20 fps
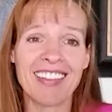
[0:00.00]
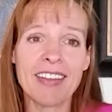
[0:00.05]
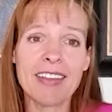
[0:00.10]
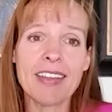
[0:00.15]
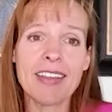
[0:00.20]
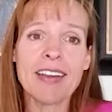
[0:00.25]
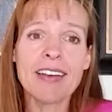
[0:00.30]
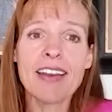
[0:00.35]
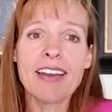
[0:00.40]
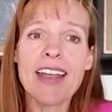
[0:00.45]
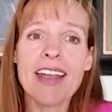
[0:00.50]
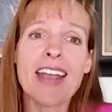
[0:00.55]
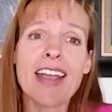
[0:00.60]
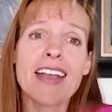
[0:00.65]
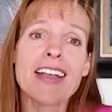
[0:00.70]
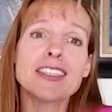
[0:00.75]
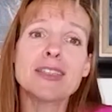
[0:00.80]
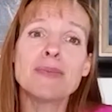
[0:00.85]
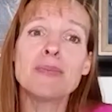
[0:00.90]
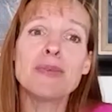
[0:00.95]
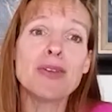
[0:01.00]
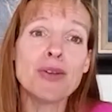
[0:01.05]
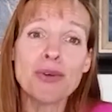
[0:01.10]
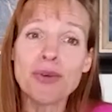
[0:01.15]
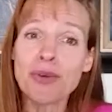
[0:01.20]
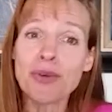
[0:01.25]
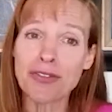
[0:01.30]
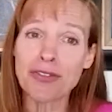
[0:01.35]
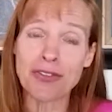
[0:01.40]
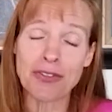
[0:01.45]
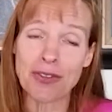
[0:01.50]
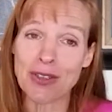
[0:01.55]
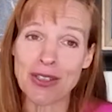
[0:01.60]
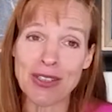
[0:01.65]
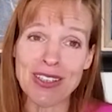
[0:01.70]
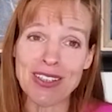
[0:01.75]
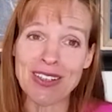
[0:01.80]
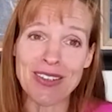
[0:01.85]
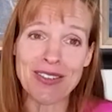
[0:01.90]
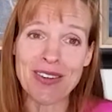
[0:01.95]
The yin and yang is
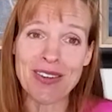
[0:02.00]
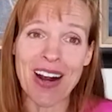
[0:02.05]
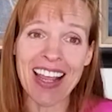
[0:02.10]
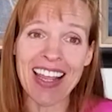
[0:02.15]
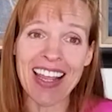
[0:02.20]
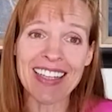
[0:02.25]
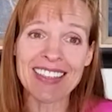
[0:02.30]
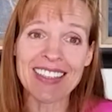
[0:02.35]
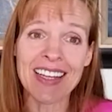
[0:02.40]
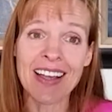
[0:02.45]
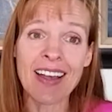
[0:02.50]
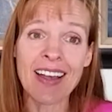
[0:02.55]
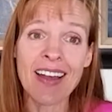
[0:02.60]
beautiful, right?